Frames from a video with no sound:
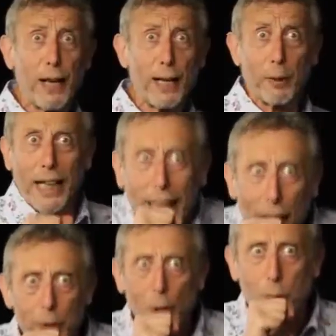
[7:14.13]
flannel. And here
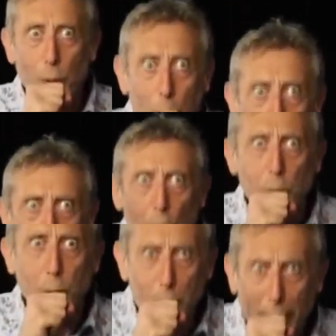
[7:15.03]
comes Longbottom with the
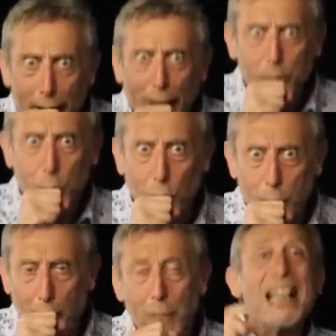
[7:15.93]
Longbottom, and here comes
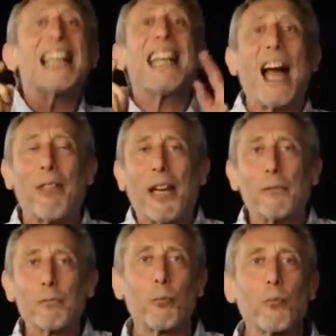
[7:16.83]
Shorty Bum. Now then,
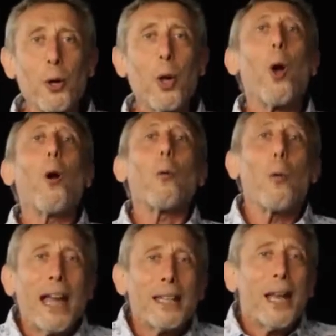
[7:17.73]

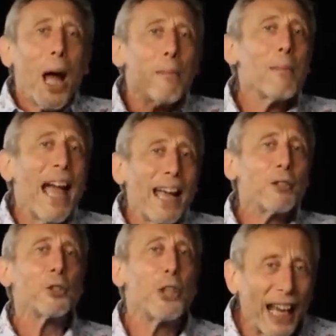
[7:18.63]
when a
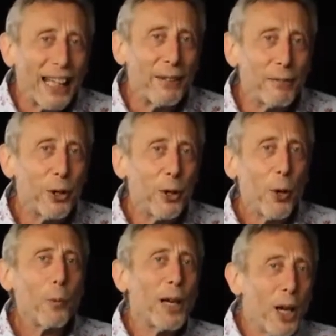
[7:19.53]
man shaved
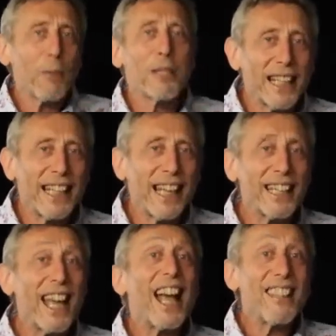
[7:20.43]
when I was a
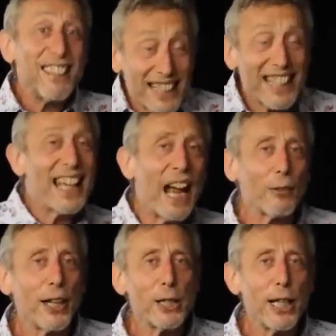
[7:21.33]
kid, this is
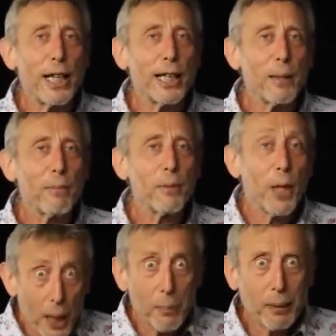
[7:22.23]
how they did it.
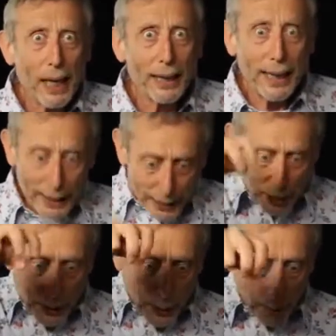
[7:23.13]
Plug
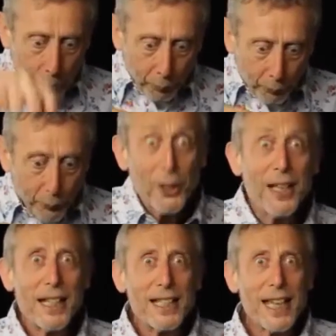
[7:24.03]
in,
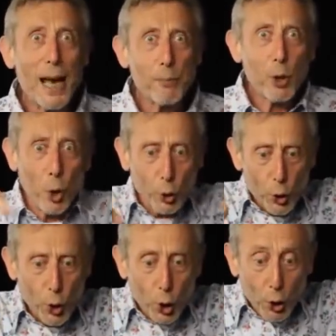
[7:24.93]
taps on,